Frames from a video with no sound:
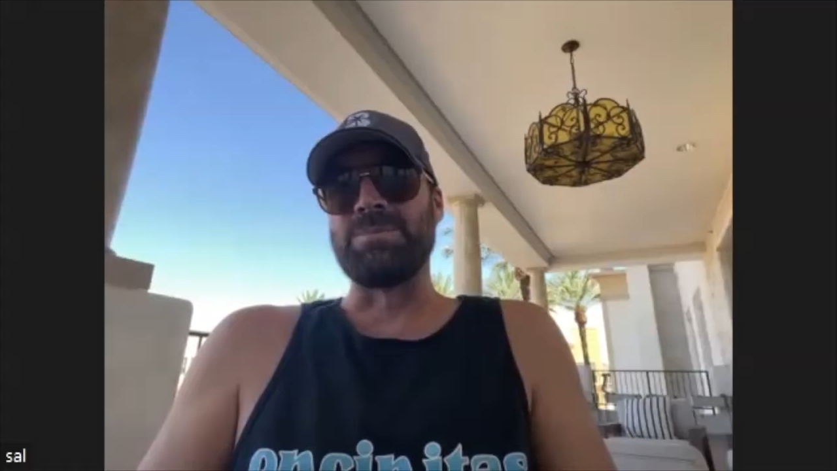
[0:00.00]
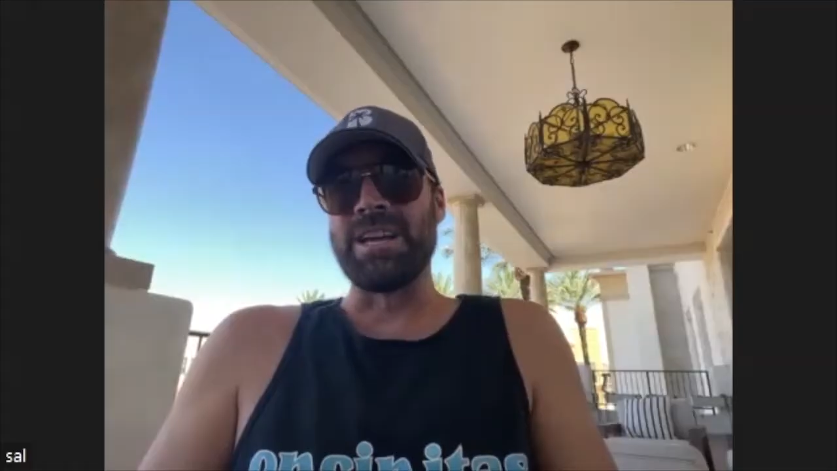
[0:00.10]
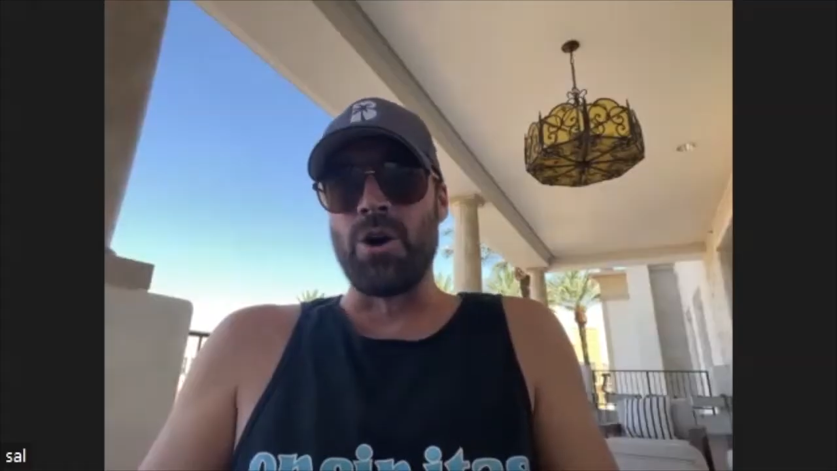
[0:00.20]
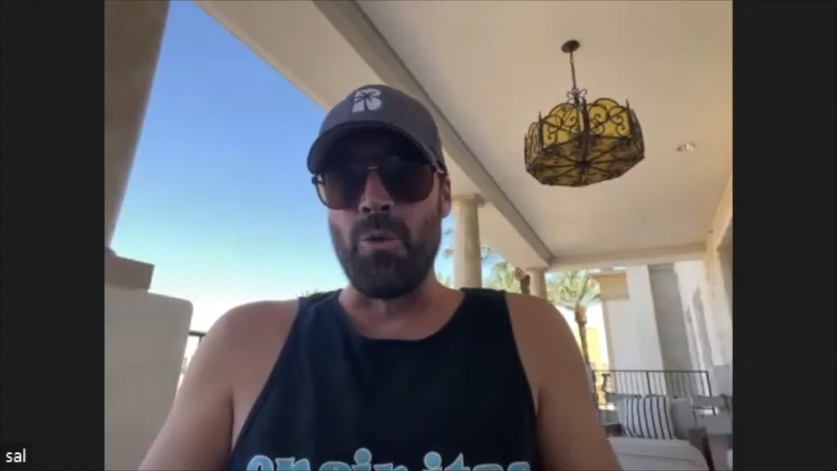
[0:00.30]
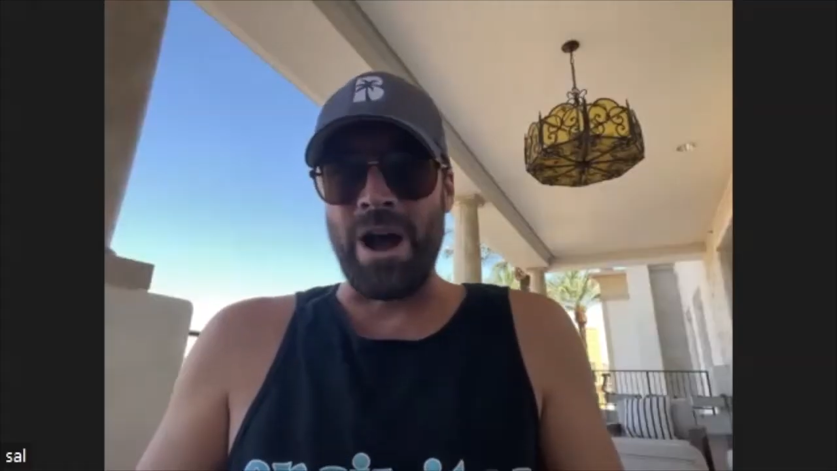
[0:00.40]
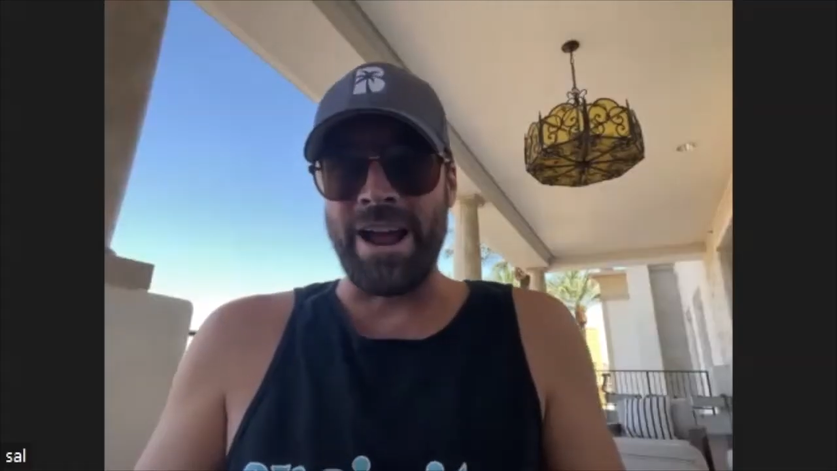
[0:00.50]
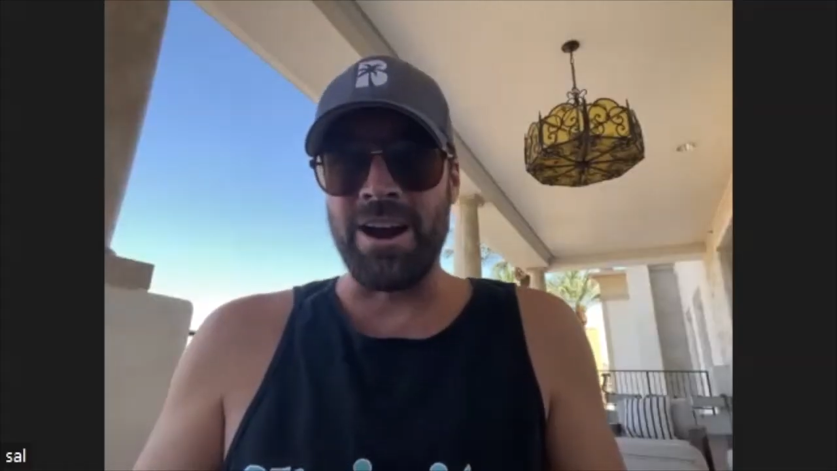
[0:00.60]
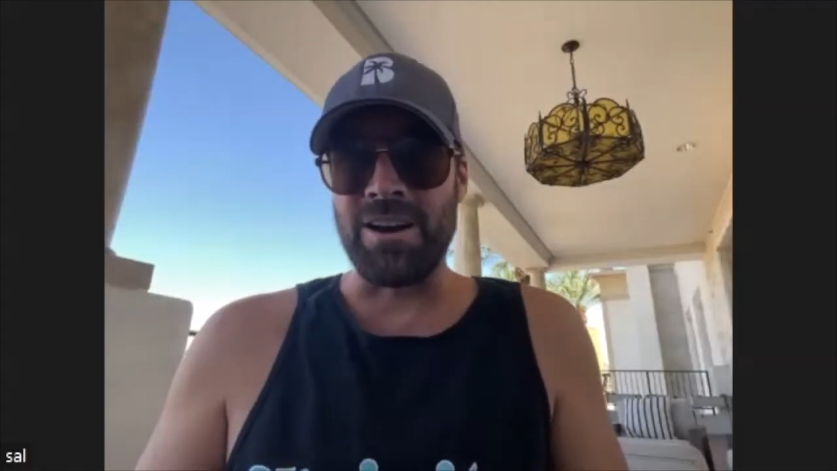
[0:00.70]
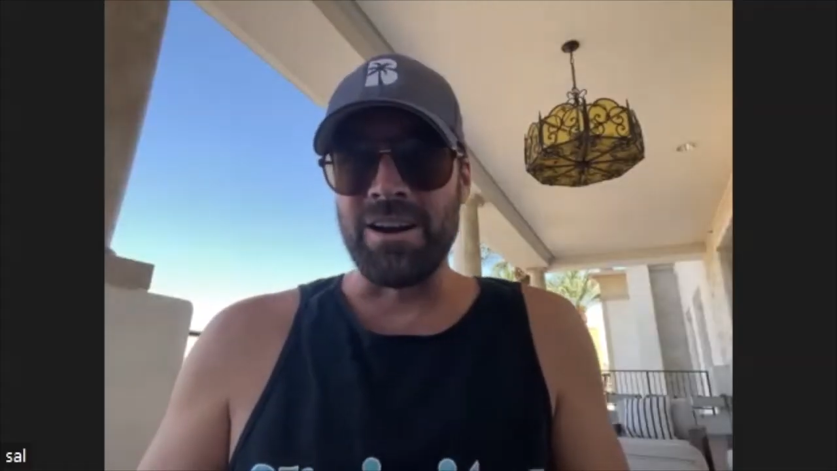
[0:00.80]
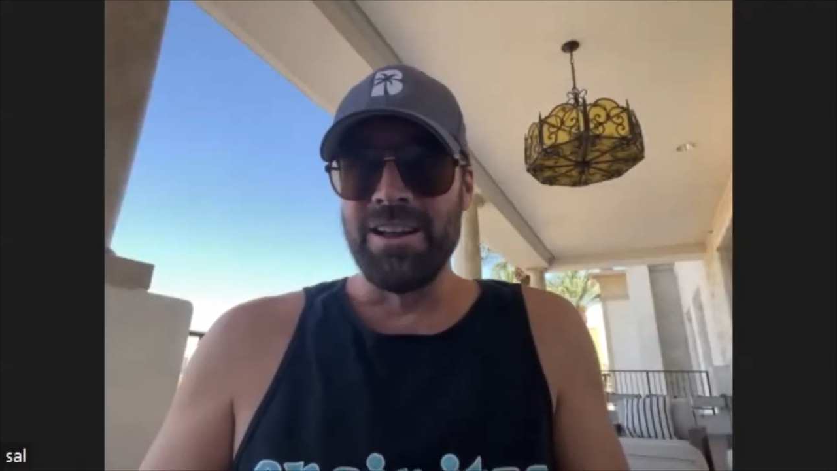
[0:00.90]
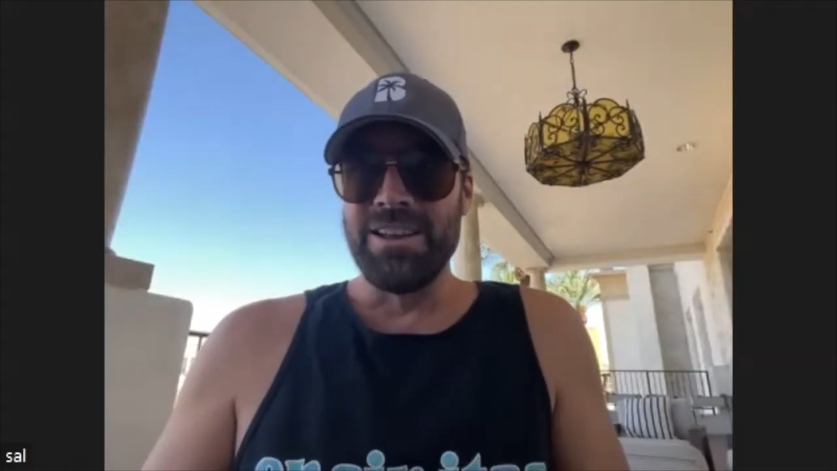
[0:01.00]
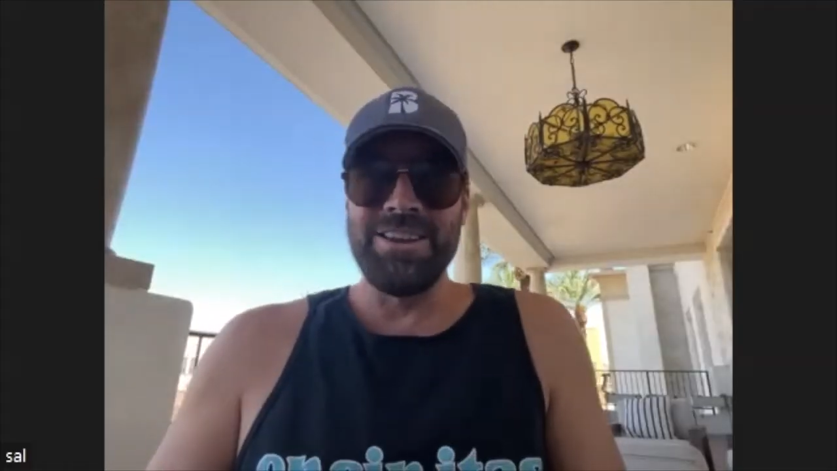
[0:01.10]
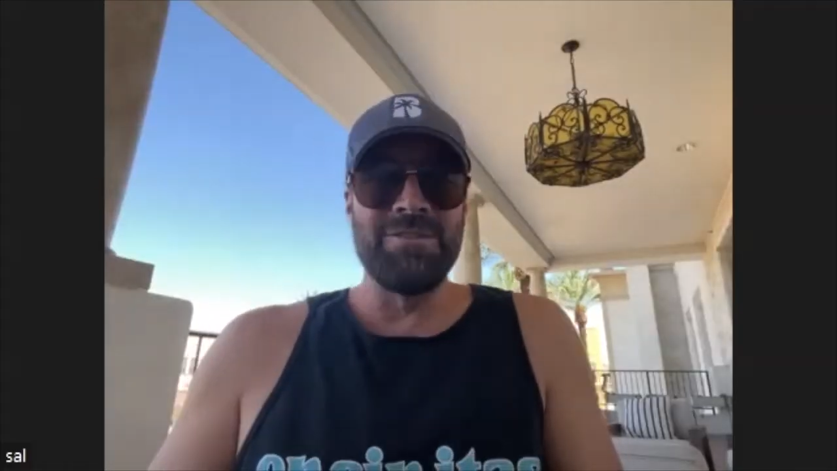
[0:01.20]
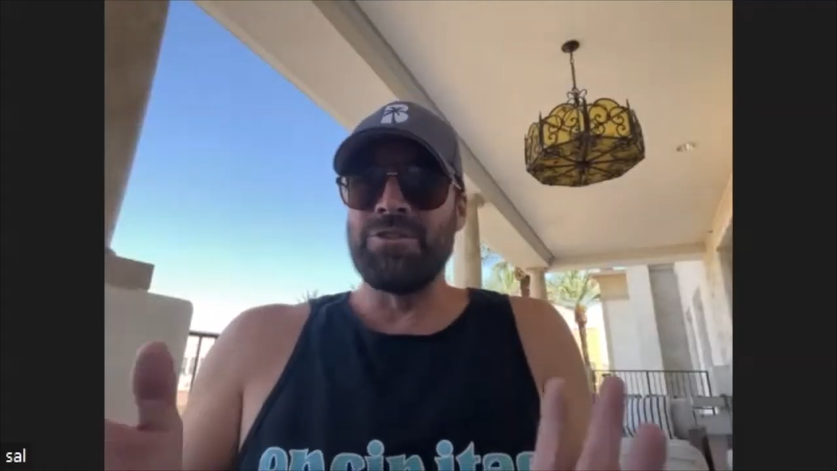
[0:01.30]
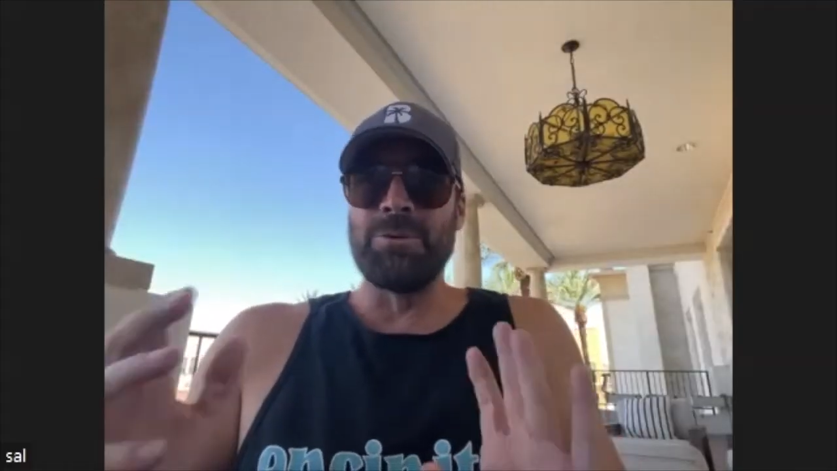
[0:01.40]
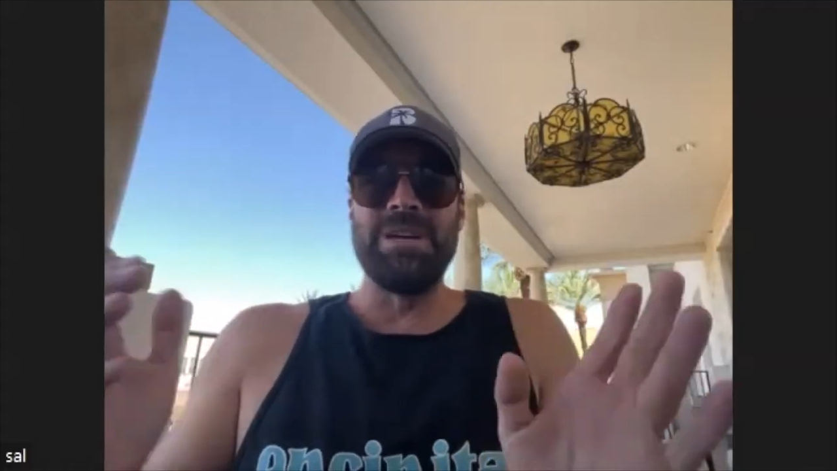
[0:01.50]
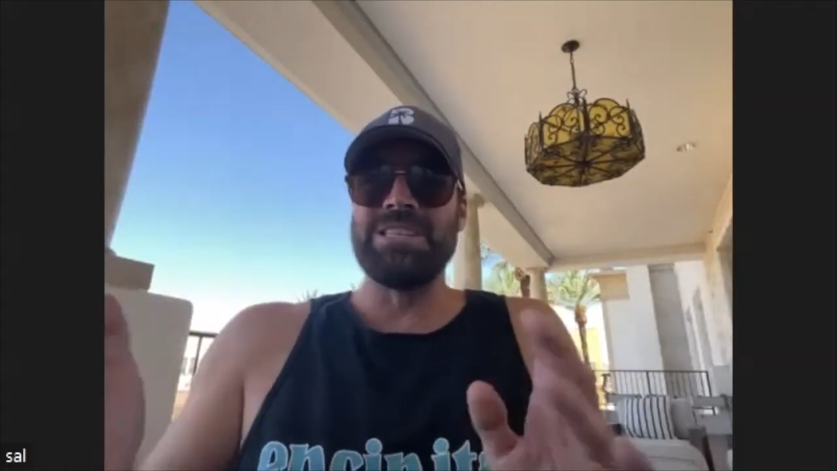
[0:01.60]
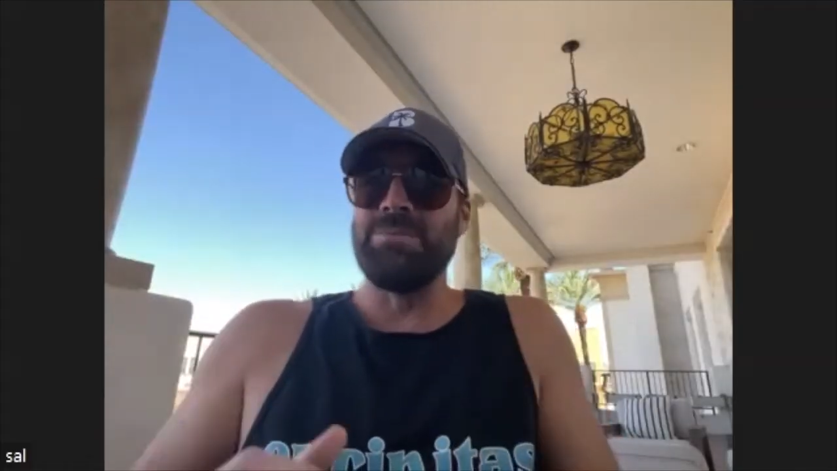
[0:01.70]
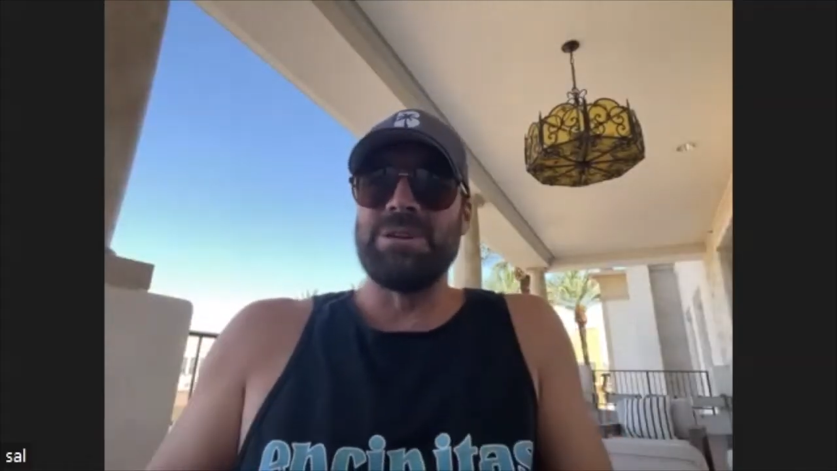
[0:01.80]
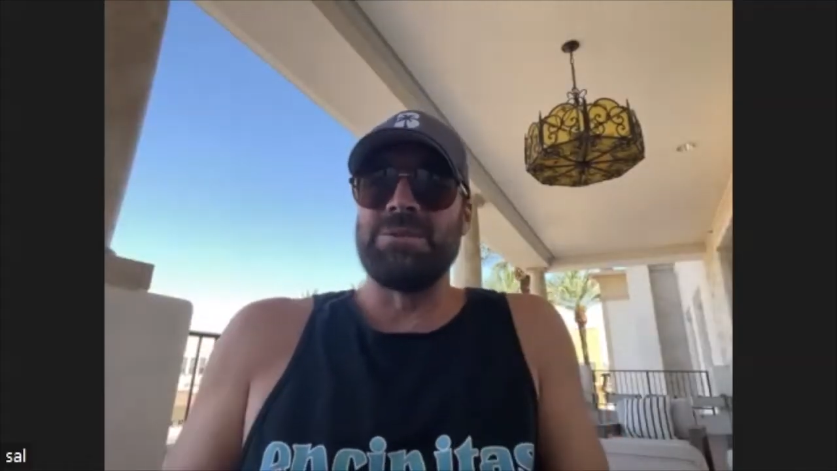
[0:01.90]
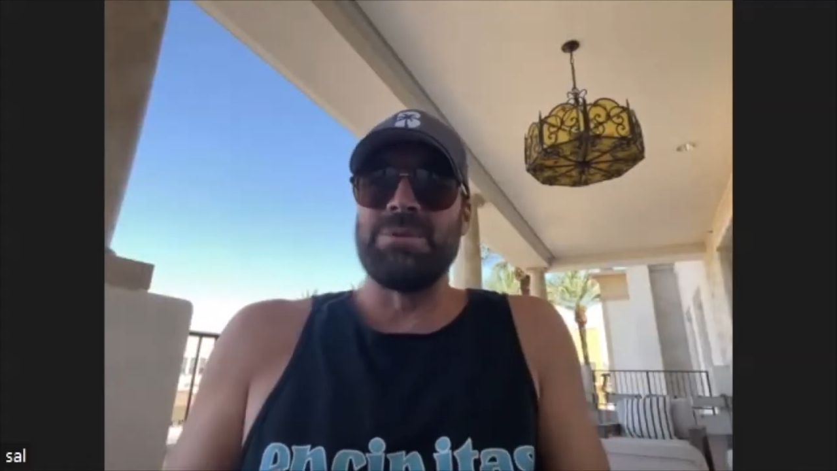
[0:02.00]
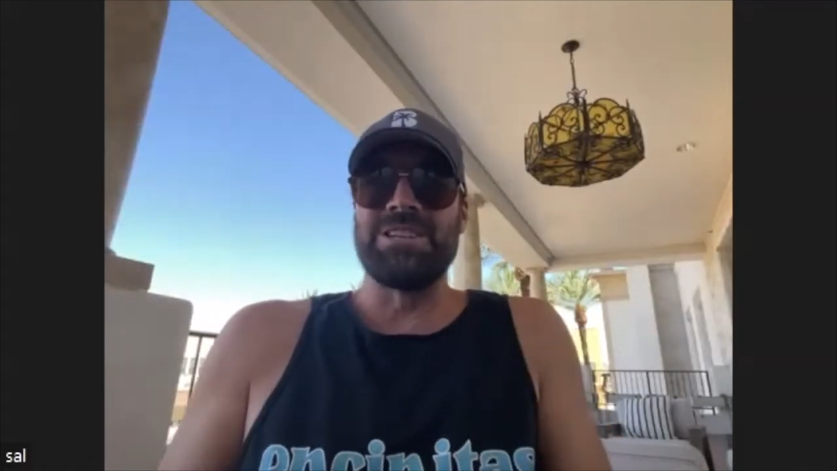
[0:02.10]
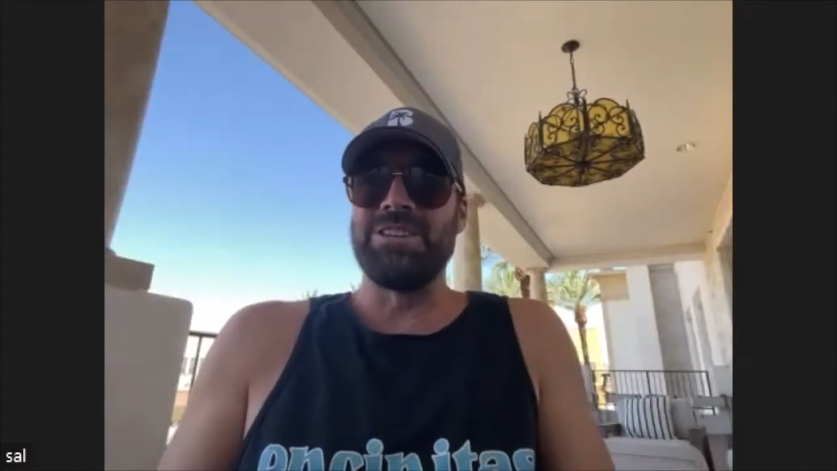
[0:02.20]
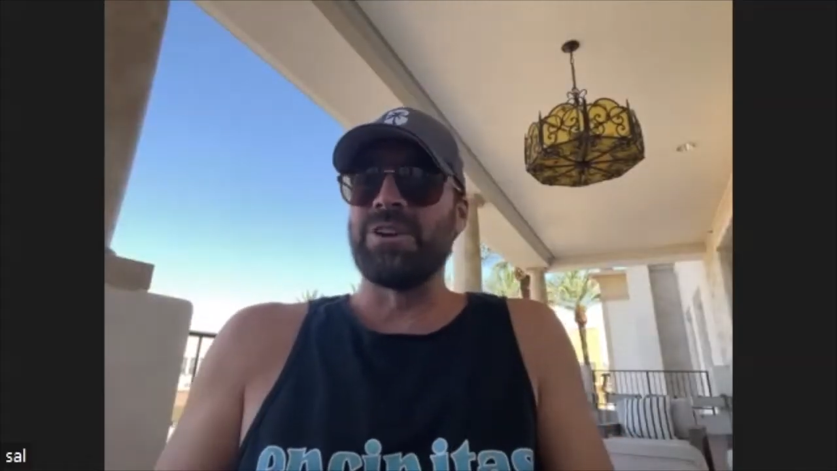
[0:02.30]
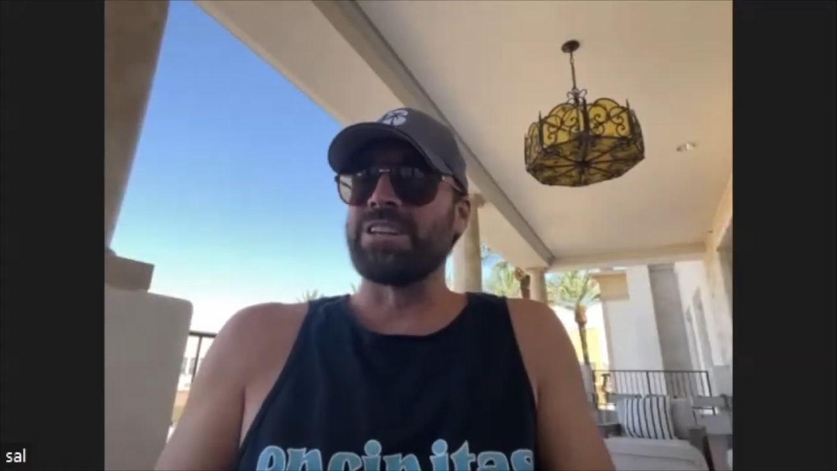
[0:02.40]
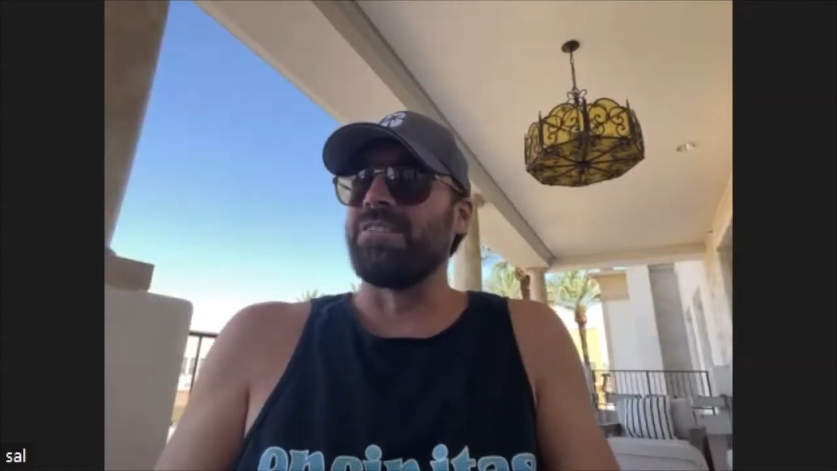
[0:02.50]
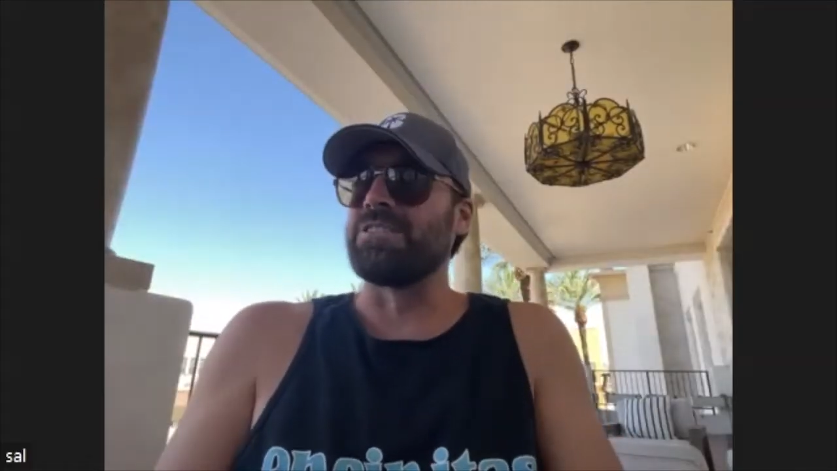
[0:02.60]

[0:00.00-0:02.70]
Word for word: being aware, even if you're busy doing stuff,